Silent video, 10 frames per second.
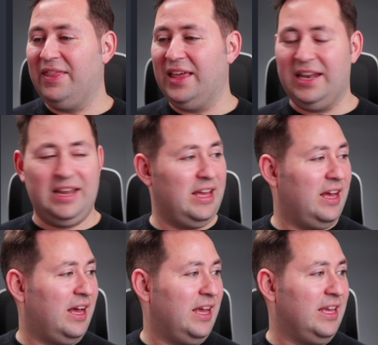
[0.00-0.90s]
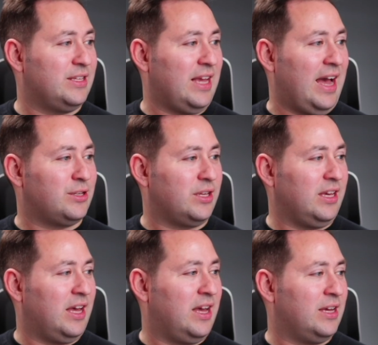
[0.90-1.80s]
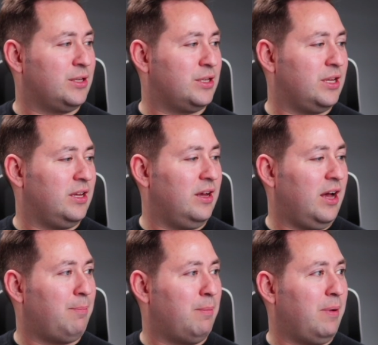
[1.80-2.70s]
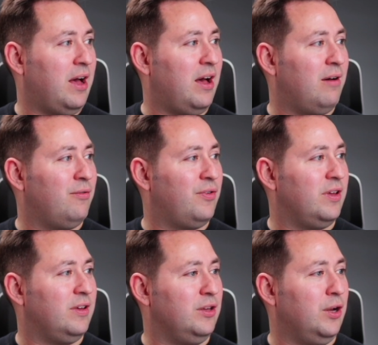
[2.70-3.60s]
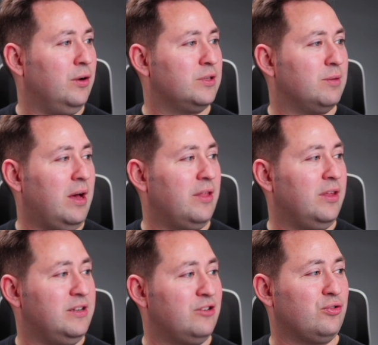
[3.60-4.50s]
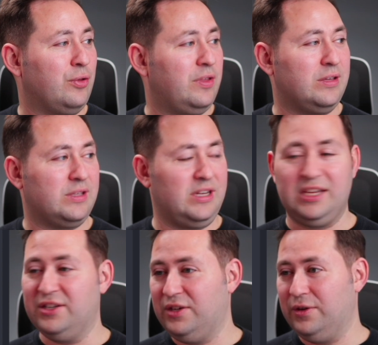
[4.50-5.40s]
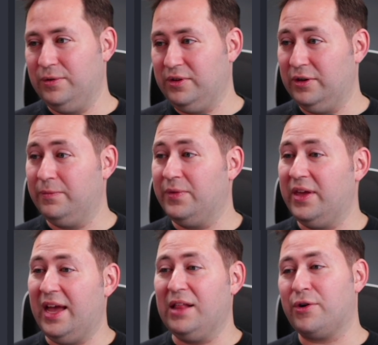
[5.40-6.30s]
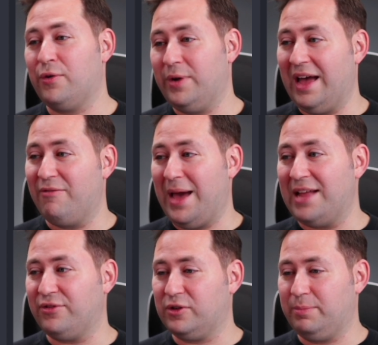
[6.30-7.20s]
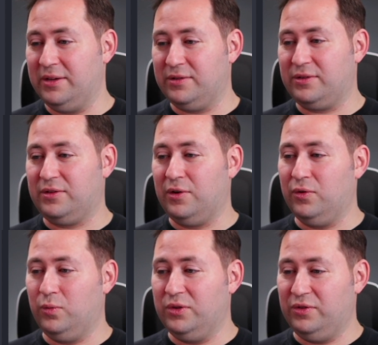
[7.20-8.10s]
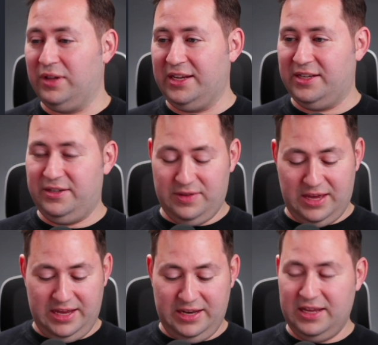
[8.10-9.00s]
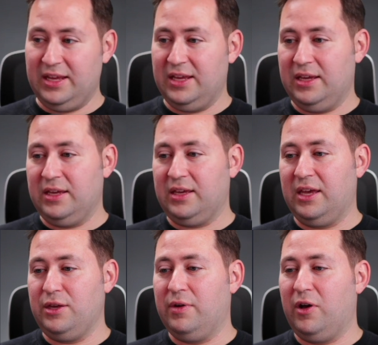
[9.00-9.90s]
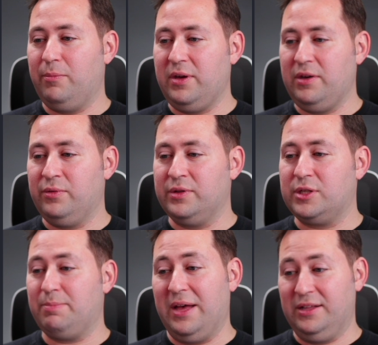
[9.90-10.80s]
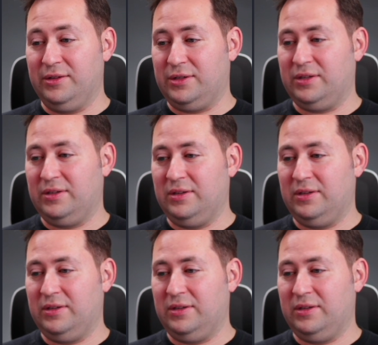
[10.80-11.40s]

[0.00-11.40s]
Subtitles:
then it's asking us up above, some additional things that it can do. Eleanor would have magic spells, so would you like to do that? Can you help me with spells?